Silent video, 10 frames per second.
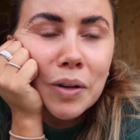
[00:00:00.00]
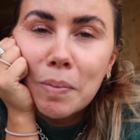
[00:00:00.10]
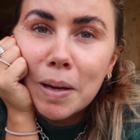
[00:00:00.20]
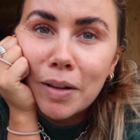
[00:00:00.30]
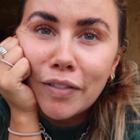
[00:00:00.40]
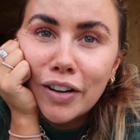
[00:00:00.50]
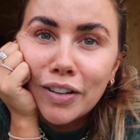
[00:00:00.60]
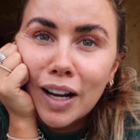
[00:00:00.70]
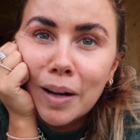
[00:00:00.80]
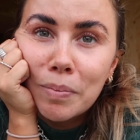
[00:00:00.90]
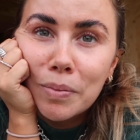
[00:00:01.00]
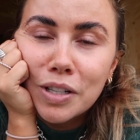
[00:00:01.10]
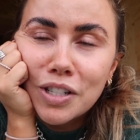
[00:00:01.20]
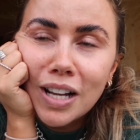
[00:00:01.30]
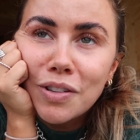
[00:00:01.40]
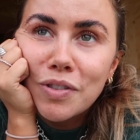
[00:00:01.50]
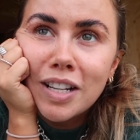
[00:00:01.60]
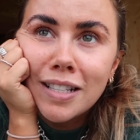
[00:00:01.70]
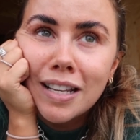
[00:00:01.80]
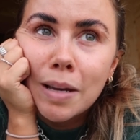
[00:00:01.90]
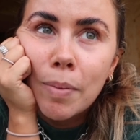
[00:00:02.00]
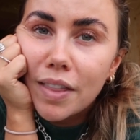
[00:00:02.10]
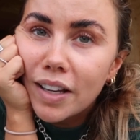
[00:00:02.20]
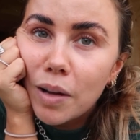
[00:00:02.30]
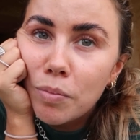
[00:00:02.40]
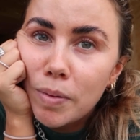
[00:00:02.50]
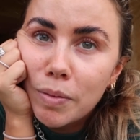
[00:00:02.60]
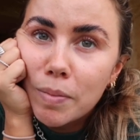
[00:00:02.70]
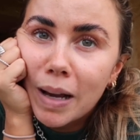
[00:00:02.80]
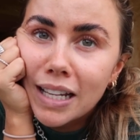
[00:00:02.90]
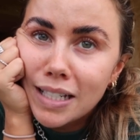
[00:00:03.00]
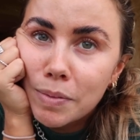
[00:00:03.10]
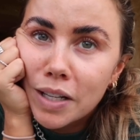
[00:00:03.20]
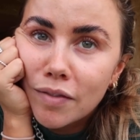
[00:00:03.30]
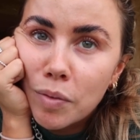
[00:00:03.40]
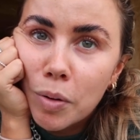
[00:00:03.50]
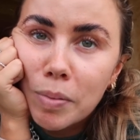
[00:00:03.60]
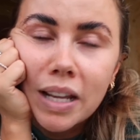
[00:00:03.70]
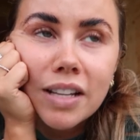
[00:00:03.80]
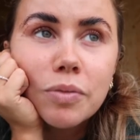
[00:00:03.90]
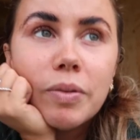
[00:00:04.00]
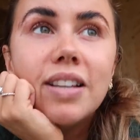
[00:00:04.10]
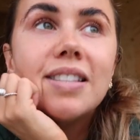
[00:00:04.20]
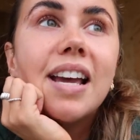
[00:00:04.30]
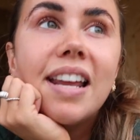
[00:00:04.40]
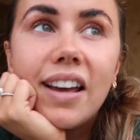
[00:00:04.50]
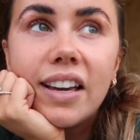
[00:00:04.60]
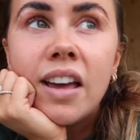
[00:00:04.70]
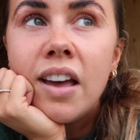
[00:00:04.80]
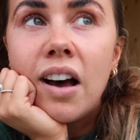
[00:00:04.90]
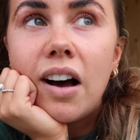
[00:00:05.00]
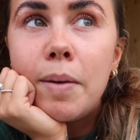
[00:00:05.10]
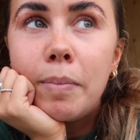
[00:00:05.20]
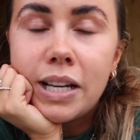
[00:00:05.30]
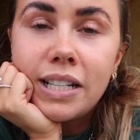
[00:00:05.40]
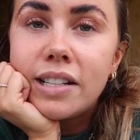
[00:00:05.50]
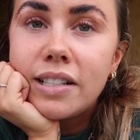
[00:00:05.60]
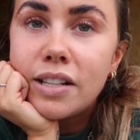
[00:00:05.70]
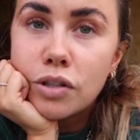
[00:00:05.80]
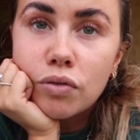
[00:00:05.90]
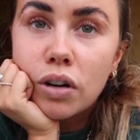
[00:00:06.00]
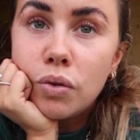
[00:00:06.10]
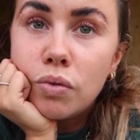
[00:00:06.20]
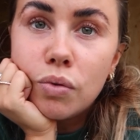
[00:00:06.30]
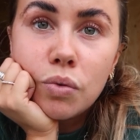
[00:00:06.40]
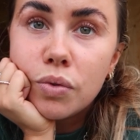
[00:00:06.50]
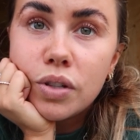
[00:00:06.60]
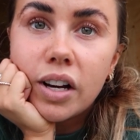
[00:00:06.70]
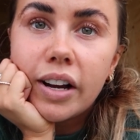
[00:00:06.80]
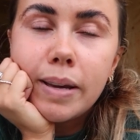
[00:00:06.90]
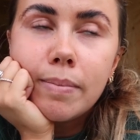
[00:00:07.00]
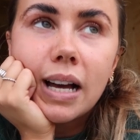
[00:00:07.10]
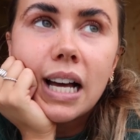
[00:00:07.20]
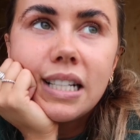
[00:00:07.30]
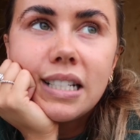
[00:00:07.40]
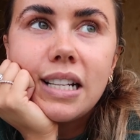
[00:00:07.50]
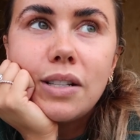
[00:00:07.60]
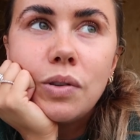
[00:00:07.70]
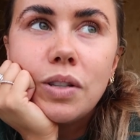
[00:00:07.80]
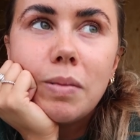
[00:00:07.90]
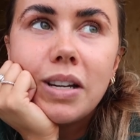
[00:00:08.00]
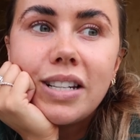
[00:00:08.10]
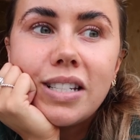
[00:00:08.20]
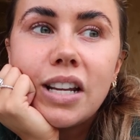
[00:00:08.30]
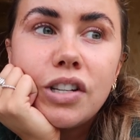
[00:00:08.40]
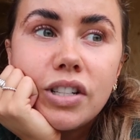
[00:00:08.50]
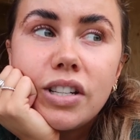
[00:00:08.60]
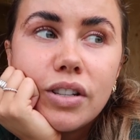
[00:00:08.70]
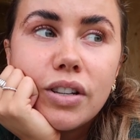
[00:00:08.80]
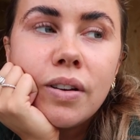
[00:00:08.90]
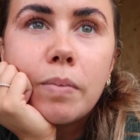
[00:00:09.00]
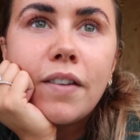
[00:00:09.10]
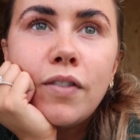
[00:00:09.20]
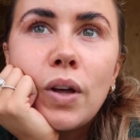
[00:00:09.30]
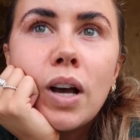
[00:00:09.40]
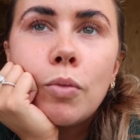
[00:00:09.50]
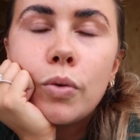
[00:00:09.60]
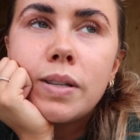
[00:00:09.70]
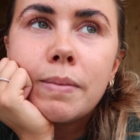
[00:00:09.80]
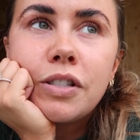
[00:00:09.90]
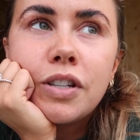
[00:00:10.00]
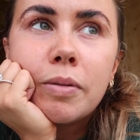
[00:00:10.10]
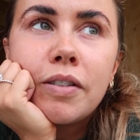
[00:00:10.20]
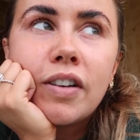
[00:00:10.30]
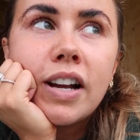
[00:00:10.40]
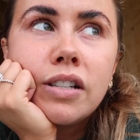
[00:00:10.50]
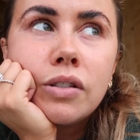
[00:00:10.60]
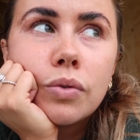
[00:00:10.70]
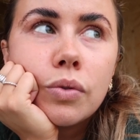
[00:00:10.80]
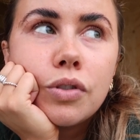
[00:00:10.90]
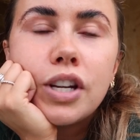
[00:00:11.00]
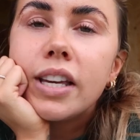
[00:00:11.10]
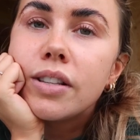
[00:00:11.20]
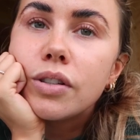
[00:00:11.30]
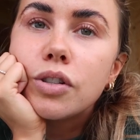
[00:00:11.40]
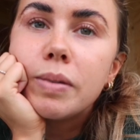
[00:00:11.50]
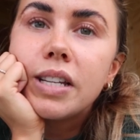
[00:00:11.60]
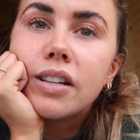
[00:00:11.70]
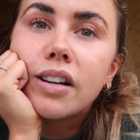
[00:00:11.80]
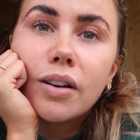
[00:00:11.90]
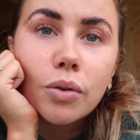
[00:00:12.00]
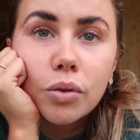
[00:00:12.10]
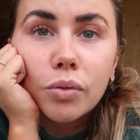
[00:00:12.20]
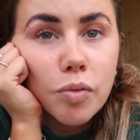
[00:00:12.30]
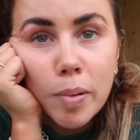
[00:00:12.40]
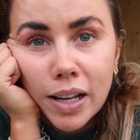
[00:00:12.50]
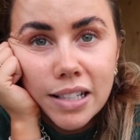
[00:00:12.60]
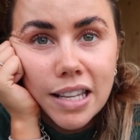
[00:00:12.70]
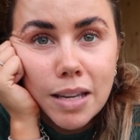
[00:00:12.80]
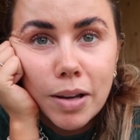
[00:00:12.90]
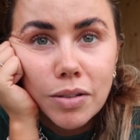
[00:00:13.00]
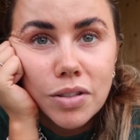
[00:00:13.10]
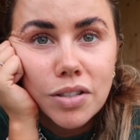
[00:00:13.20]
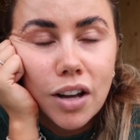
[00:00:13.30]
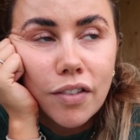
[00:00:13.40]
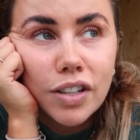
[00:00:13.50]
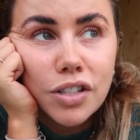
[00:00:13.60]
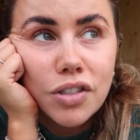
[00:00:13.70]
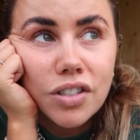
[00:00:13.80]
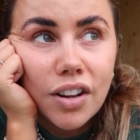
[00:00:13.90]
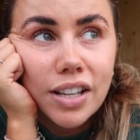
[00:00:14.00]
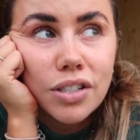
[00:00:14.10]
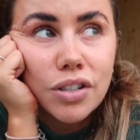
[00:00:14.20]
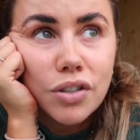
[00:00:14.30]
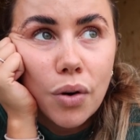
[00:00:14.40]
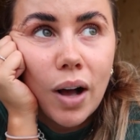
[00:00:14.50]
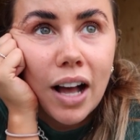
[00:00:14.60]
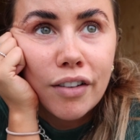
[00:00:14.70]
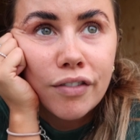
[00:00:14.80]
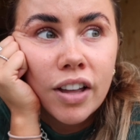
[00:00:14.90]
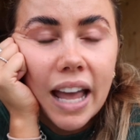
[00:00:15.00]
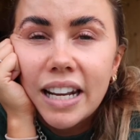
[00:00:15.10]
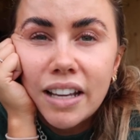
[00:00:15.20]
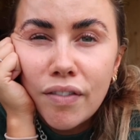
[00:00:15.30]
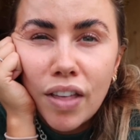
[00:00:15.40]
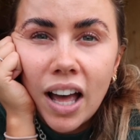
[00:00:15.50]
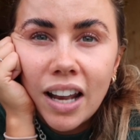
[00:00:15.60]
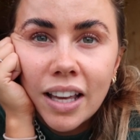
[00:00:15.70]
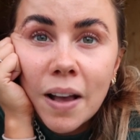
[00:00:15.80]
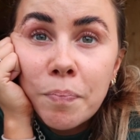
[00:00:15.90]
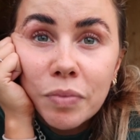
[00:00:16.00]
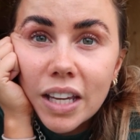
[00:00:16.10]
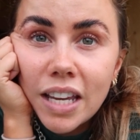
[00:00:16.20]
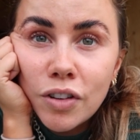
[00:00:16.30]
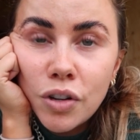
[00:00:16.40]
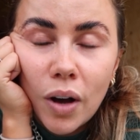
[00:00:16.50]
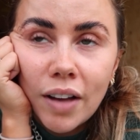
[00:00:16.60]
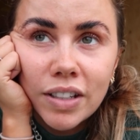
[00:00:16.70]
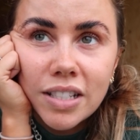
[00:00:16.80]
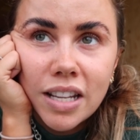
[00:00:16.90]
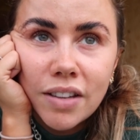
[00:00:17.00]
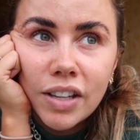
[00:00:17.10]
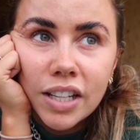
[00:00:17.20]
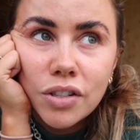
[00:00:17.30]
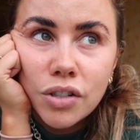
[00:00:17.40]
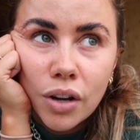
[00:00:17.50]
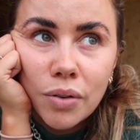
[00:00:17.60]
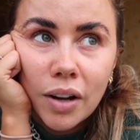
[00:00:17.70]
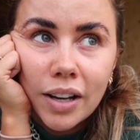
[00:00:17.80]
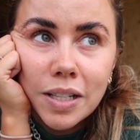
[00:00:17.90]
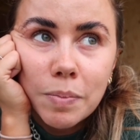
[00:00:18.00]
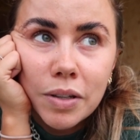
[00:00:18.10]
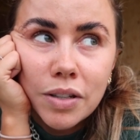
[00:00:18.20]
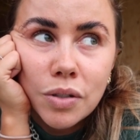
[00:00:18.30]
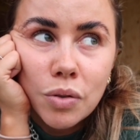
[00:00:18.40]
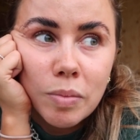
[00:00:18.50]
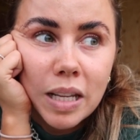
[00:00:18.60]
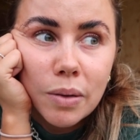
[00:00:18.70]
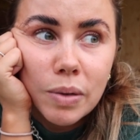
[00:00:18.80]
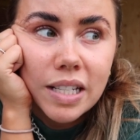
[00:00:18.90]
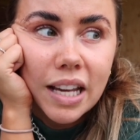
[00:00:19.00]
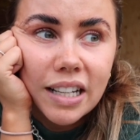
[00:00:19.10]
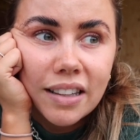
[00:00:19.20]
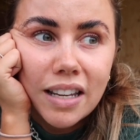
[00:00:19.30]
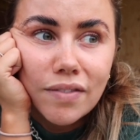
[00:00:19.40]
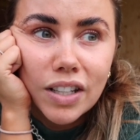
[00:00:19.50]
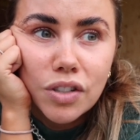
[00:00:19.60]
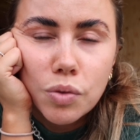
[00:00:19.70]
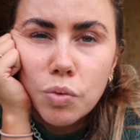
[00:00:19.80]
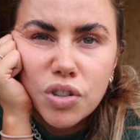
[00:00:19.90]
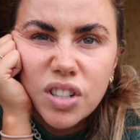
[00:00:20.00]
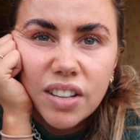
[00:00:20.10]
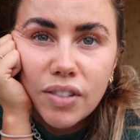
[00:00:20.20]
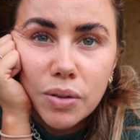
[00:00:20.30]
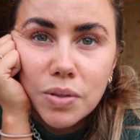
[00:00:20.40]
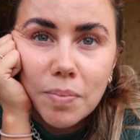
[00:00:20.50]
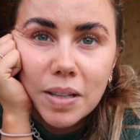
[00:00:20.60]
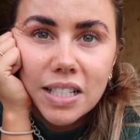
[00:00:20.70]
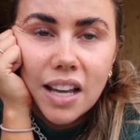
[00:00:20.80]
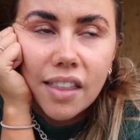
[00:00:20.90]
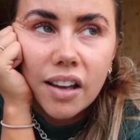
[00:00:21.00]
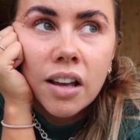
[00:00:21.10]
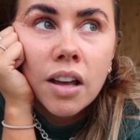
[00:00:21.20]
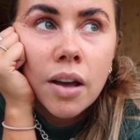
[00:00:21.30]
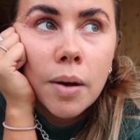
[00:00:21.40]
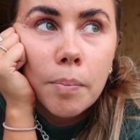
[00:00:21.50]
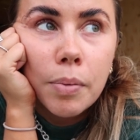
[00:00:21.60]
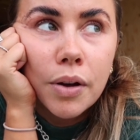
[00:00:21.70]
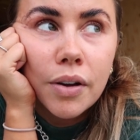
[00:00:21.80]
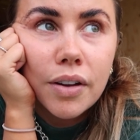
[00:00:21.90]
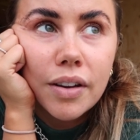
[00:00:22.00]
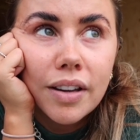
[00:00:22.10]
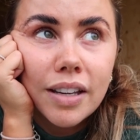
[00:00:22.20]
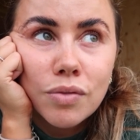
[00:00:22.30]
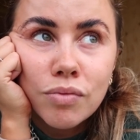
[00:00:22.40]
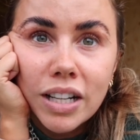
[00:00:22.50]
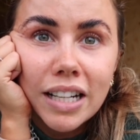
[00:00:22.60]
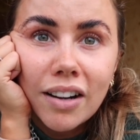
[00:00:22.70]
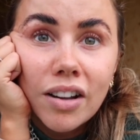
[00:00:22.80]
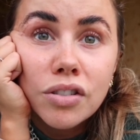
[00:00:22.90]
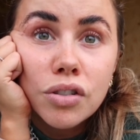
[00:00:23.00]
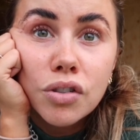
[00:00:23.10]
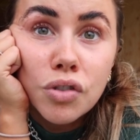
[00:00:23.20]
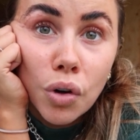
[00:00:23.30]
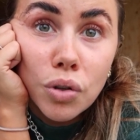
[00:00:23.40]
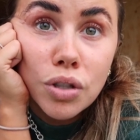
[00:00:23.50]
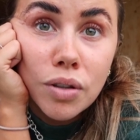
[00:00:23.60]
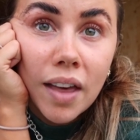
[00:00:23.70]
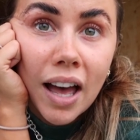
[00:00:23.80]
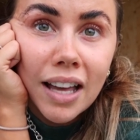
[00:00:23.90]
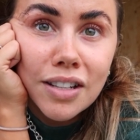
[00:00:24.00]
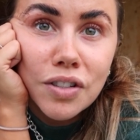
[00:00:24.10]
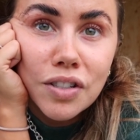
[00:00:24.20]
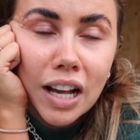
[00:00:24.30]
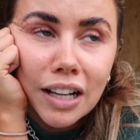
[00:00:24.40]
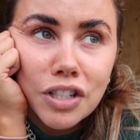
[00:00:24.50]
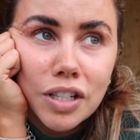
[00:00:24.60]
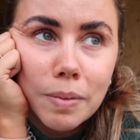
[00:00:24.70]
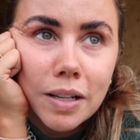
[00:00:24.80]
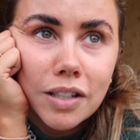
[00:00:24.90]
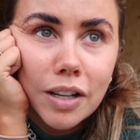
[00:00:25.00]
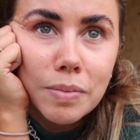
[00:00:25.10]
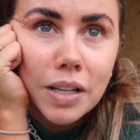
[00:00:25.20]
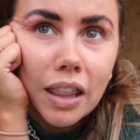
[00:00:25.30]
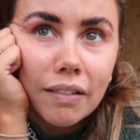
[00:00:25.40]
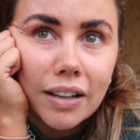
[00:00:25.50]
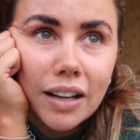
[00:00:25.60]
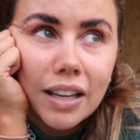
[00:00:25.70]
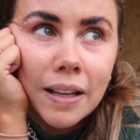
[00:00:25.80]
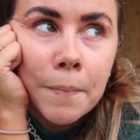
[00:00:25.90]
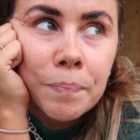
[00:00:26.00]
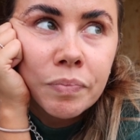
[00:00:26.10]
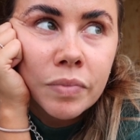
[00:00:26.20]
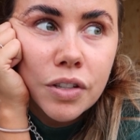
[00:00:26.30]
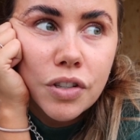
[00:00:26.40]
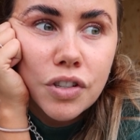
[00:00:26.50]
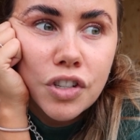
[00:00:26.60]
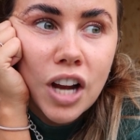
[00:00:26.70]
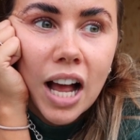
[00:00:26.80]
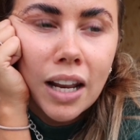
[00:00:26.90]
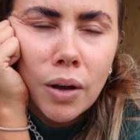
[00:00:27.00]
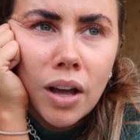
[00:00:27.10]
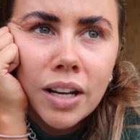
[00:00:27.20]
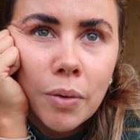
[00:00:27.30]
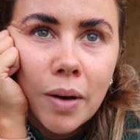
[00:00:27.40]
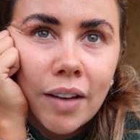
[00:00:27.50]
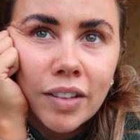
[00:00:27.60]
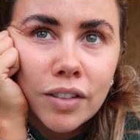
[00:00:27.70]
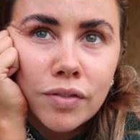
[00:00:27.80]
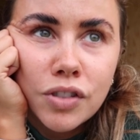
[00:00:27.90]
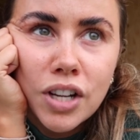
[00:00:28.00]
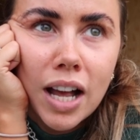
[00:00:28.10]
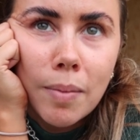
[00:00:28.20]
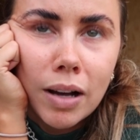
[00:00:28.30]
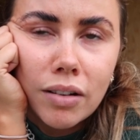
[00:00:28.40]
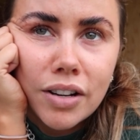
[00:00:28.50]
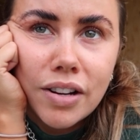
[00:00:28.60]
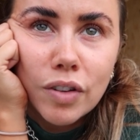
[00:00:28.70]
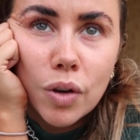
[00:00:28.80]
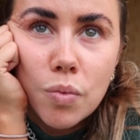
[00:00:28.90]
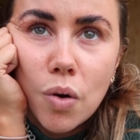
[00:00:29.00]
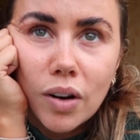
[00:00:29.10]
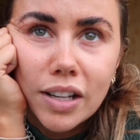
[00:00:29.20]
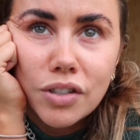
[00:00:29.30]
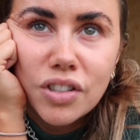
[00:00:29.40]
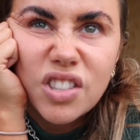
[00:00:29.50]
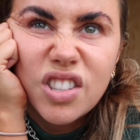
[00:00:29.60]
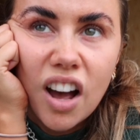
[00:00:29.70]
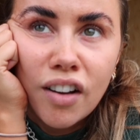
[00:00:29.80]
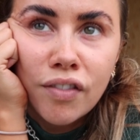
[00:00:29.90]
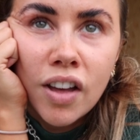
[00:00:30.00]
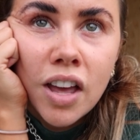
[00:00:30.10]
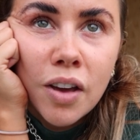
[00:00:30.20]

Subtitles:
want to pick my phone up, which sounds really silly, but I think I'm probably with about 80% of the population when I say, like, I mindlessly scroll all the time, and it's not something I intentionally do, but I feel like I'm always messaging my friends or checking social media or replying to emails and stuff, and it's just nice to not have any of that. Like, even not having a TV is so nice, because normally we'd get in the evening and just watch TV or something together, but it's really nice to just not do that and just actually spend time together and like just chat. Like earlier we were having a chat about, I don't even know what, like just stuff.